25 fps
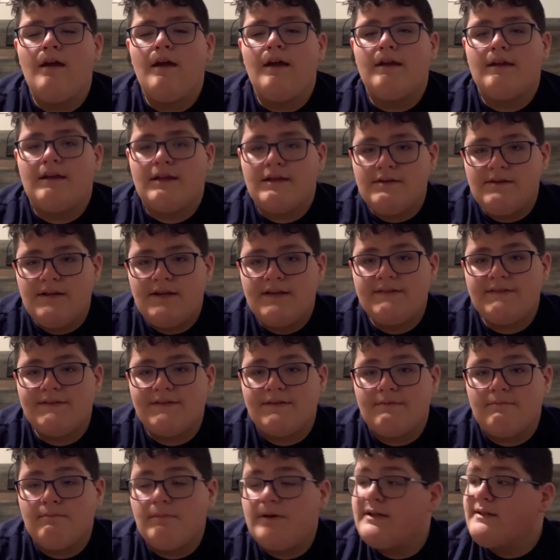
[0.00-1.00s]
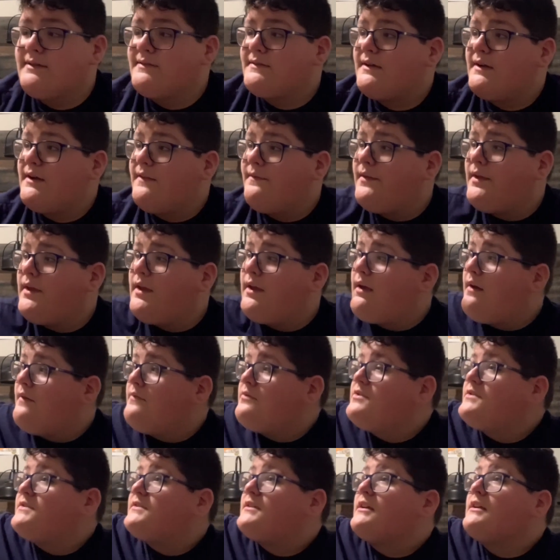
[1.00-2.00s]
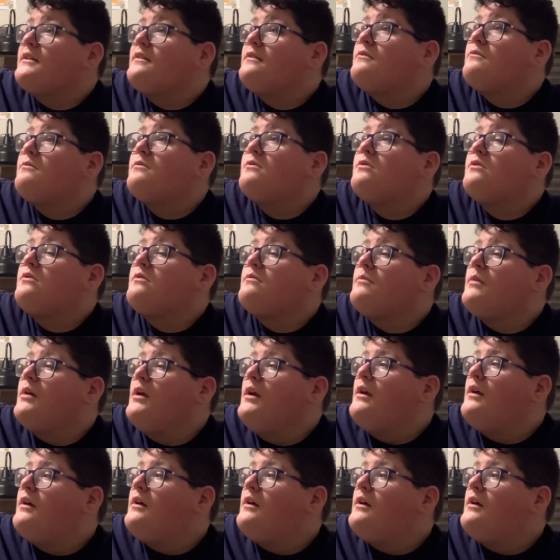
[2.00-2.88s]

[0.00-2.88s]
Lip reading: incandescent, but it's on the other side of the room.